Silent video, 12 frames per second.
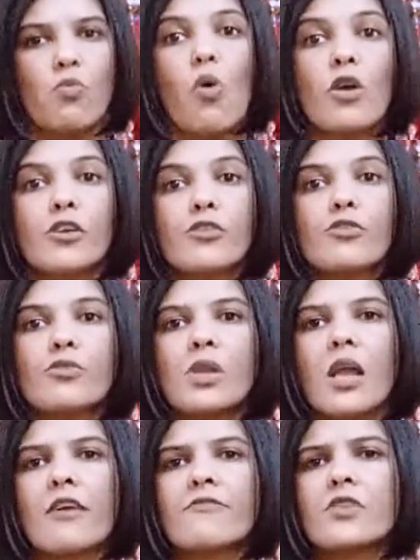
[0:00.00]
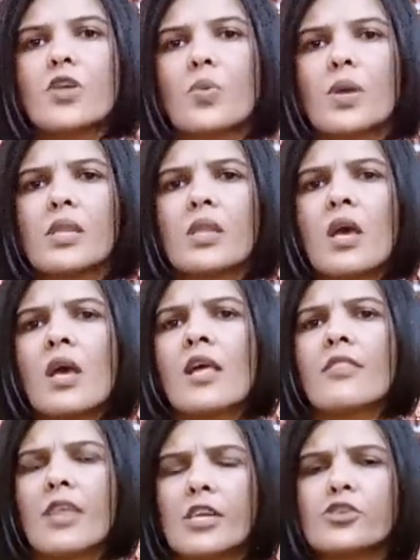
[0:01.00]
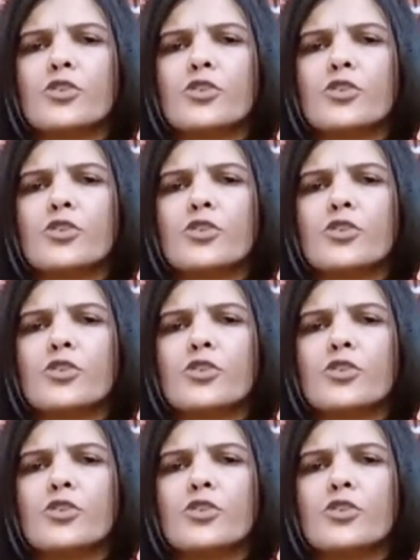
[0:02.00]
walking through life knowing that